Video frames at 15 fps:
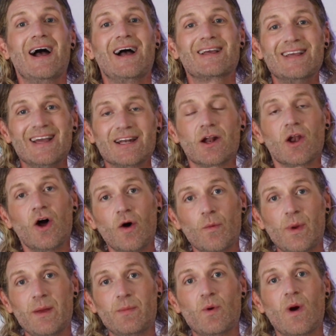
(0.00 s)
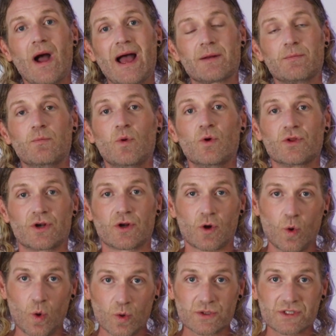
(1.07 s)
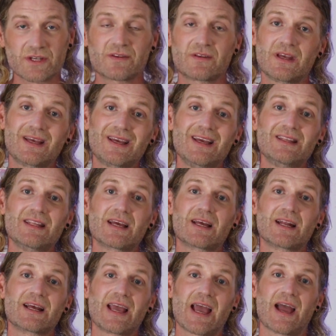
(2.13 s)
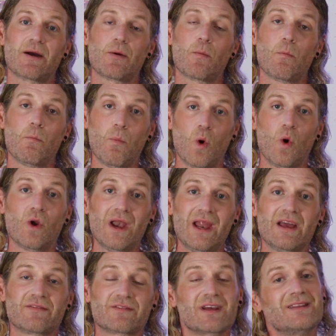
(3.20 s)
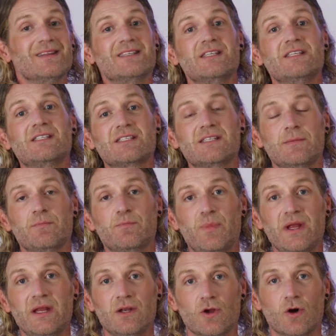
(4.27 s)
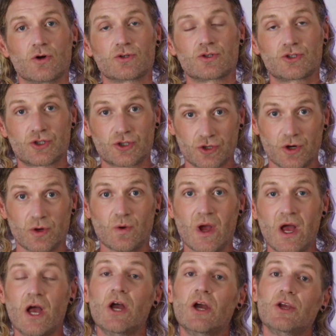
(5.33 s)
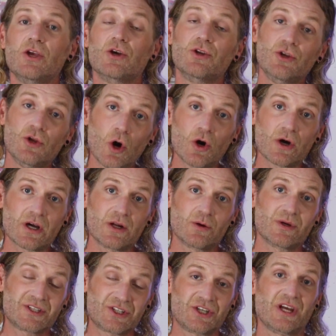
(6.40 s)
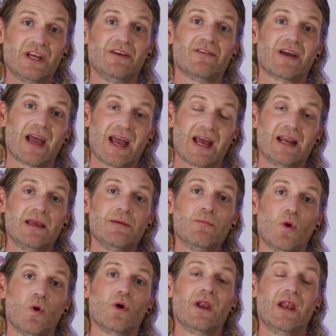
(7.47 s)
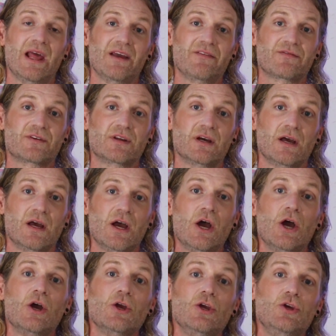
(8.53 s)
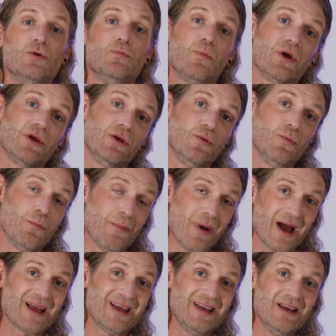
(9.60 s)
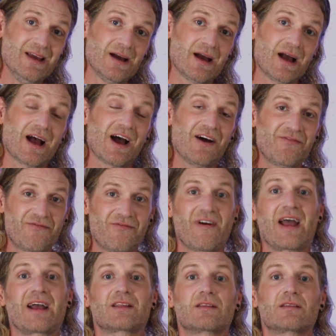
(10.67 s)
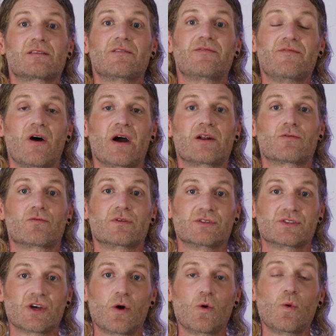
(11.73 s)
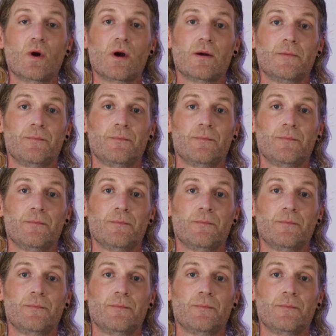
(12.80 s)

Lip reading: Again, a lot of people add more than a quarter thinking they're going to get more lift, and this is simply not true. You're not going to achieve any more lift, but you may affect the final result.